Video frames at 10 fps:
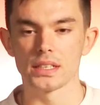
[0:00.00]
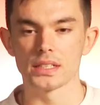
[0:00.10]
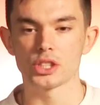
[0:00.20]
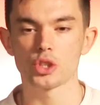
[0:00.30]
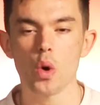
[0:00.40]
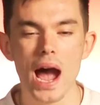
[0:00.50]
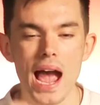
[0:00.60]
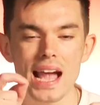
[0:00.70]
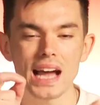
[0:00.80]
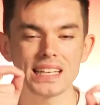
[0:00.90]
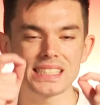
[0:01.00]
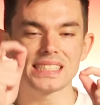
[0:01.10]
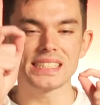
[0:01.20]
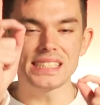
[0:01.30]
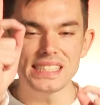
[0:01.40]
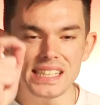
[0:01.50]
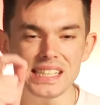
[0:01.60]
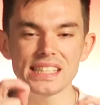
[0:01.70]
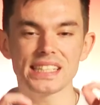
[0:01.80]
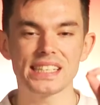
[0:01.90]
So I got to
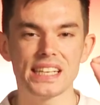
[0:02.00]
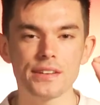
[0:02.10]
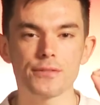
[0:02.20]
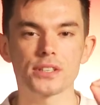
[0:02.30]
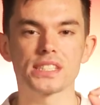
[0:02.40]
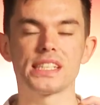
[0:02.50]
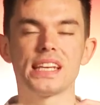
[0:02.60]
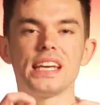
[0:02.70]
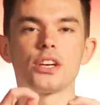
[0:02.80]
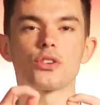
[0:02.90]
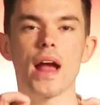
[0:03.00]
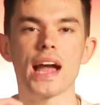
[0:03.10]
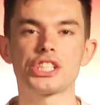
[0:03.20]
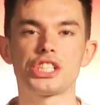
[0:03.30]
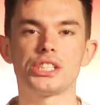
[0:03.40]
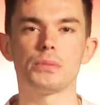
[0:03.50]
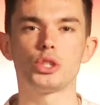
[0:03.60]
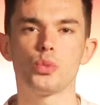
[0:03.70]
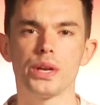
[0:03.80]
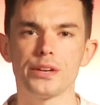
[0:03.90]
see the difference in interaction
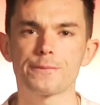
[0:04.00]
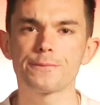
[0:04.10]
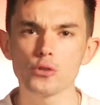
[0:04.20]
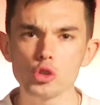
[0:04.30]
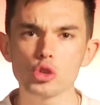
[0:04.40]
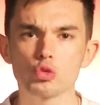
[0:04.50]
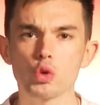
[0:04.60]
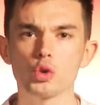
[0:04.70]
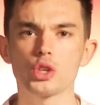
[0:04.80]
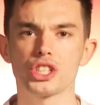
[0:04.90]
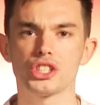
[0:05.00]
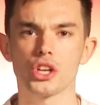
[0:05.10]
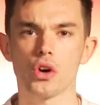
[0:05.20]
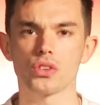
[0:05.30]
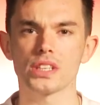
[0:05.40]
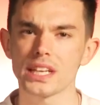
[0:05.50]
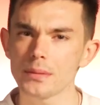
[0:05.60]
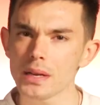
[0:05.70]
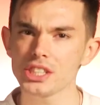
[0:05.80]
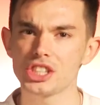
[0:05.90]
between a full-grown adult, and
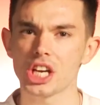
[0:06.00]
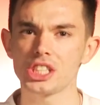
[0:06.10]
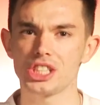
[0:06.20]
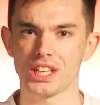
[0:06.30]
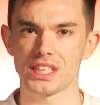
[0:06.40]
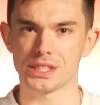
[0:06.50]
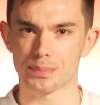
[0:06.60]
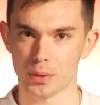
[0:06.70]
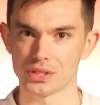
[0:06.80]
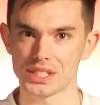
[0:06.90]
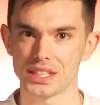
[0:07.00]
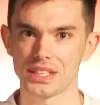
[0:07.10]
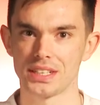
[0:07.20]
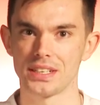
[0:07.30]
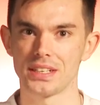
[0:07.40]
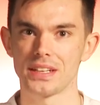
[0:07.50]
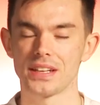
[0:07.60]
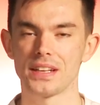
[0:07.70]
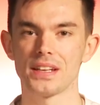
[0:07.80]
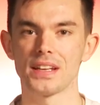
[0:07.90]
I'm not judging this person.
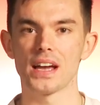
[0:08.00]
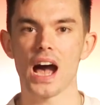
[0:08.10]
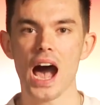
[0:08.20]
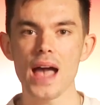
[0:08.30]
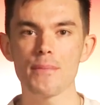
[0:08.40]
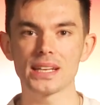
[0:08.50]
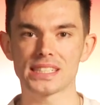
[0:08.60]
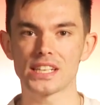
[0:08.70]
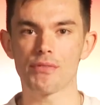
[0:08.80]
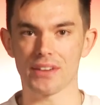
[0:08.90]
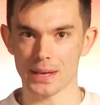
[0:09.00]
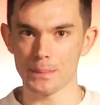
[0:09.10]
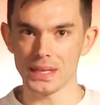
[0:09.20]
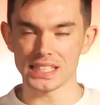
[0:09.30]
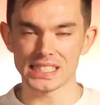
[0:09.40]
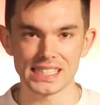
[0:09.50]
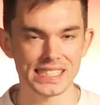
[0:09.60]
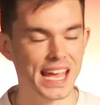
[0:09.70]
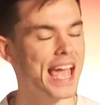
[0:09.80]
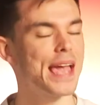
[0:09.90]
I myself, I can be the
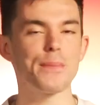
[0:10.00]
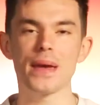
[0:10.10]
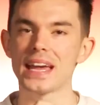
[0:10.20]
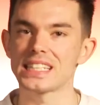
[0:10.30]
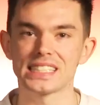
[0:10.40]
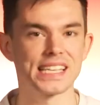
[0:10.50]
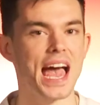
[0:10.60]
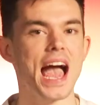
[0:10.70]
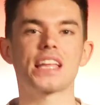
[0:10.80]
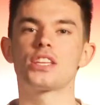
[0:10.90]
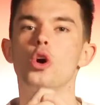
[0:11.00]
same exact